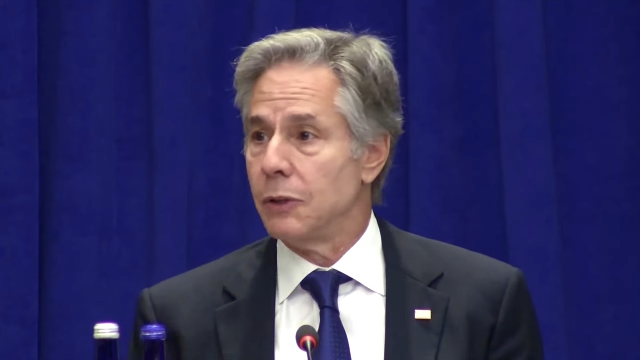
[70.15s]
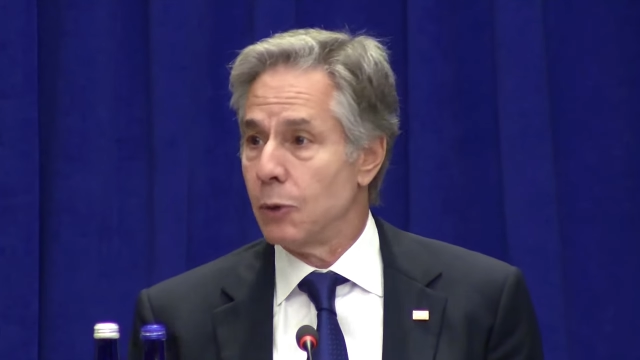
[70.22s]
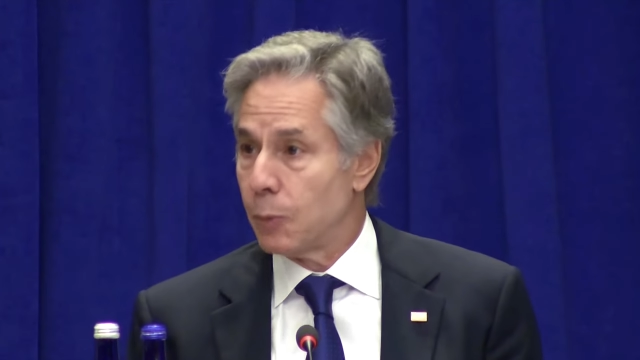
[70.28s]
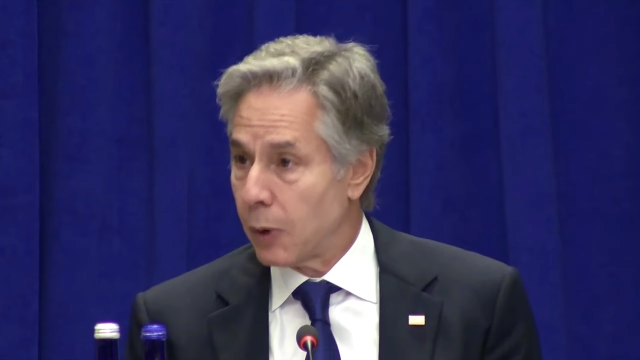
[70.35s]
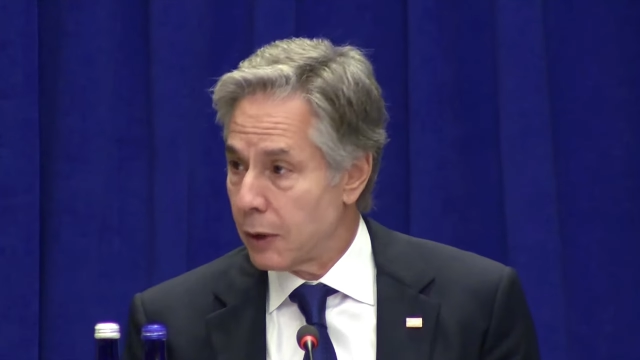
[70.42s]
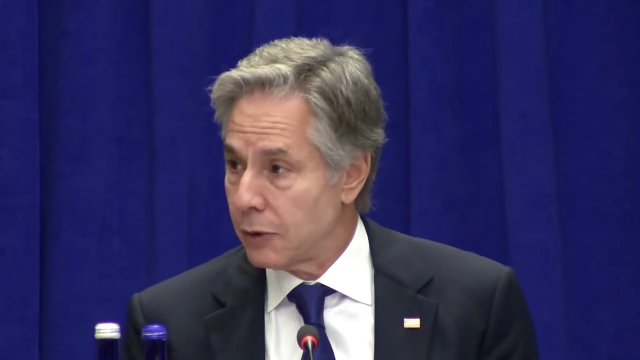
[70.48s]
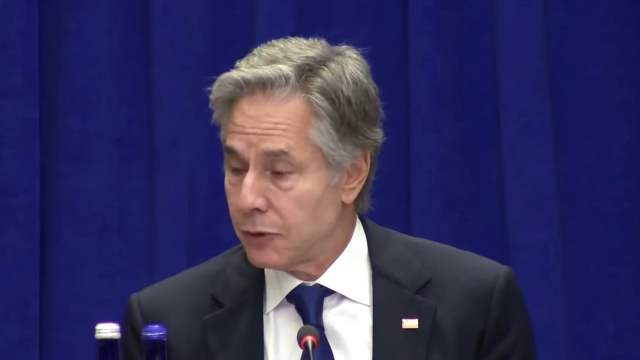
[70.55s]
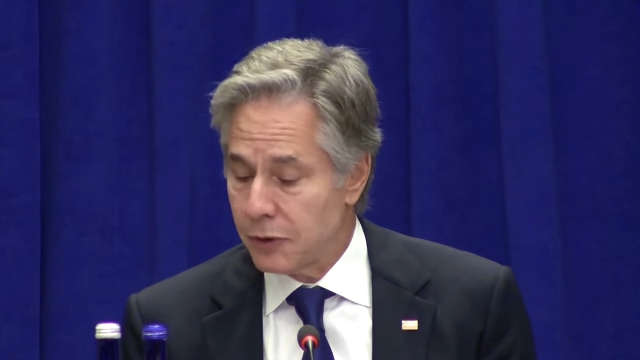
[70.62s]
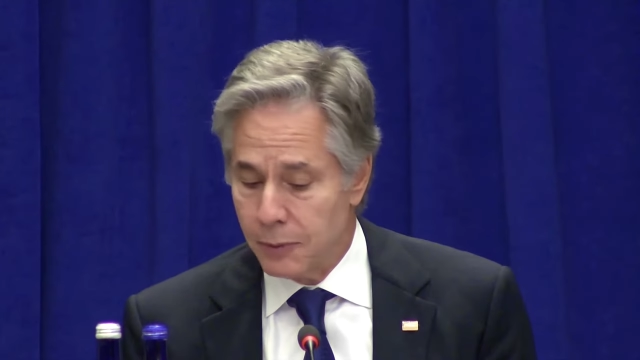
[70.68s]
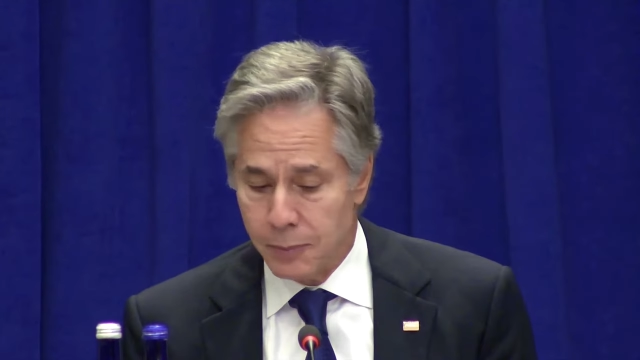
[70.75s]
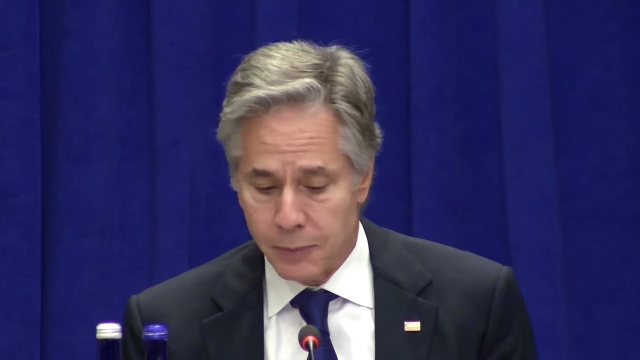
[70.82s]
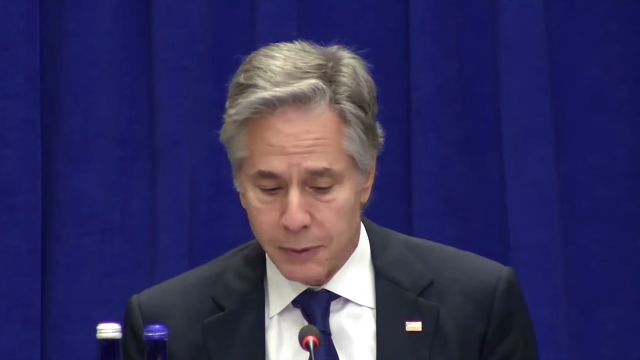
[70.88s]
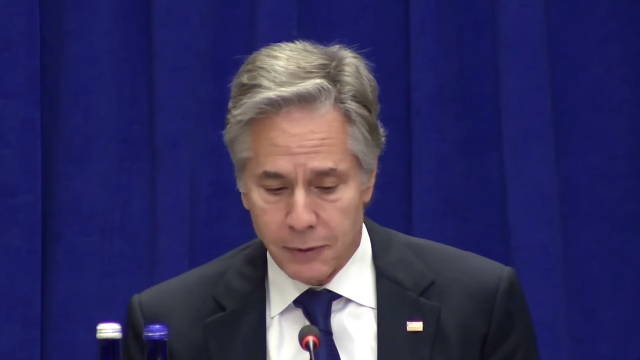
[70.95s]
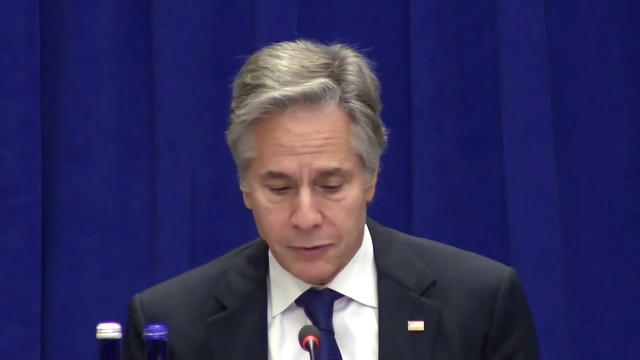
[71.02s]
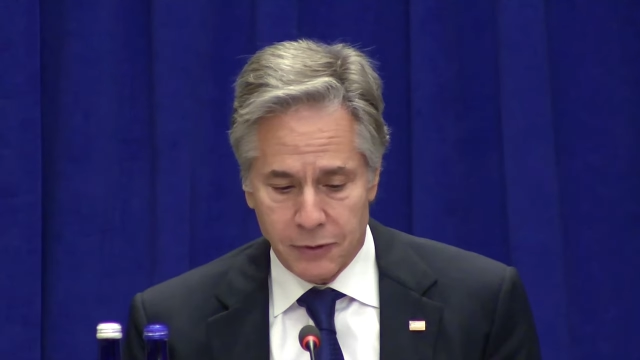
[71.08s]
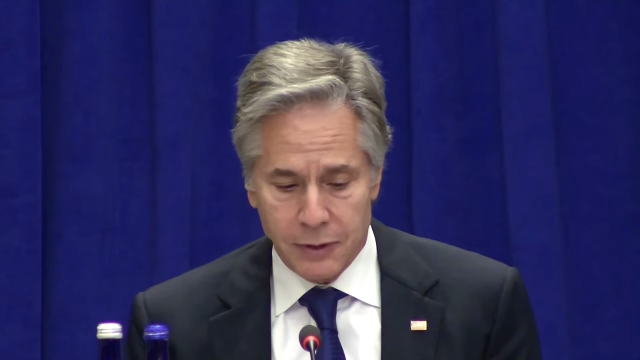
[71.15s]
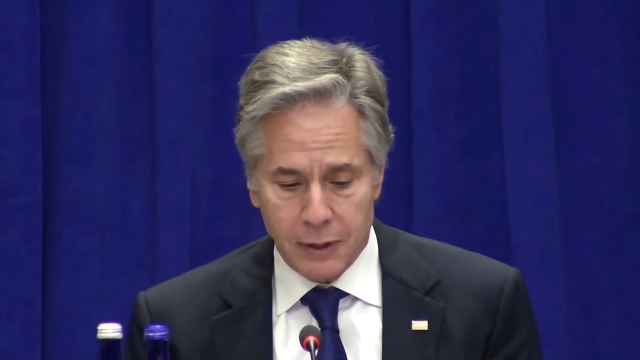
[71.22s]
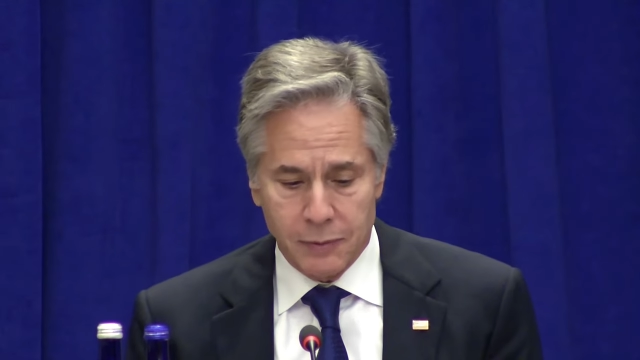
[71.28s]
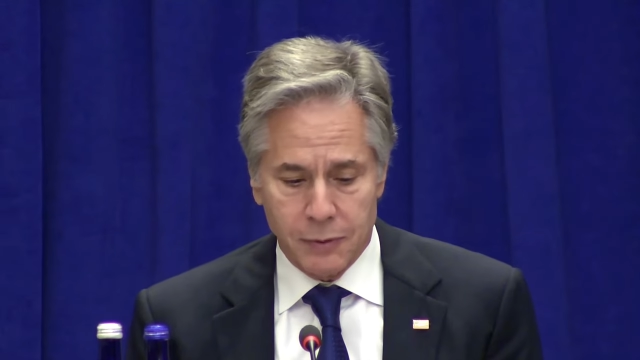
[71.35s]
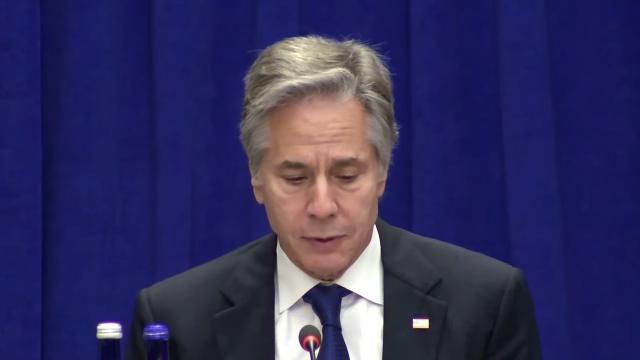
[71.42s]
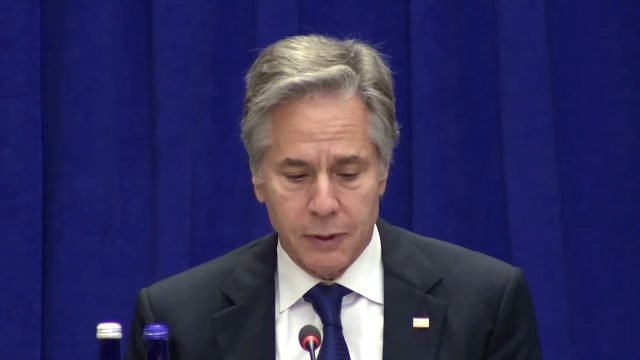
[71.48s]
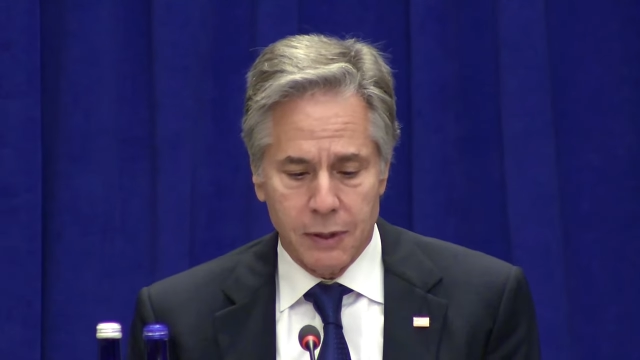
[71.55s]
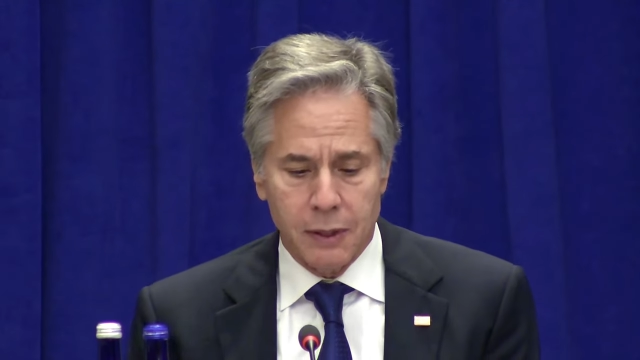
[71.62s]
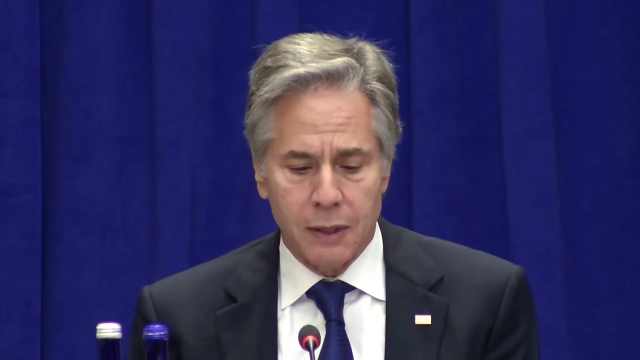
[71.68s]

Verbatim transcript: your partnership in this endeavor,